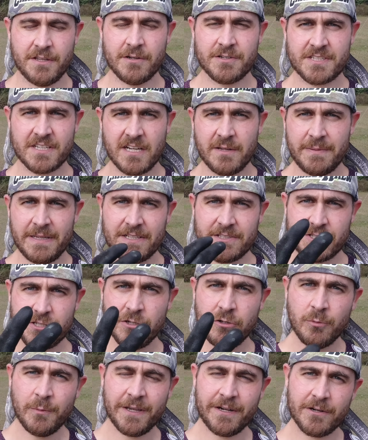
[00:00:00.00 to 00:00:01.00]
there's gonna be
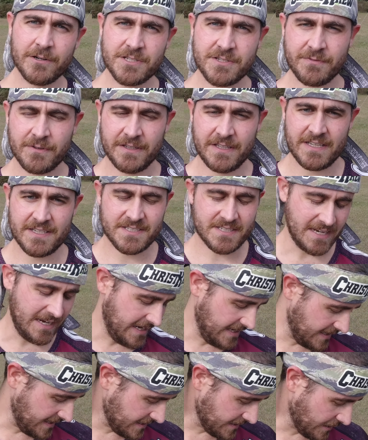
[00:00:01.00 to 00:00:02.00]
two winners for this,
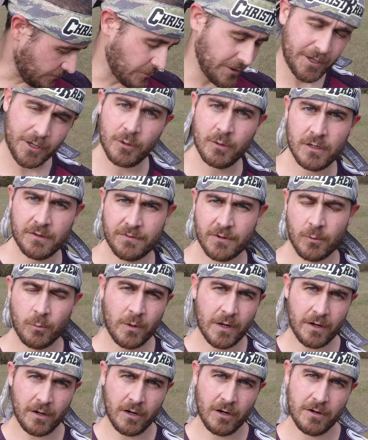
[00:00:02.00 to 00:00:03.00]
and I wanna go over
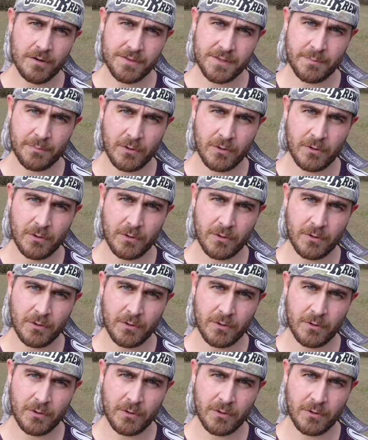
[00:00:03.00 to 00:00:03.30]
what are the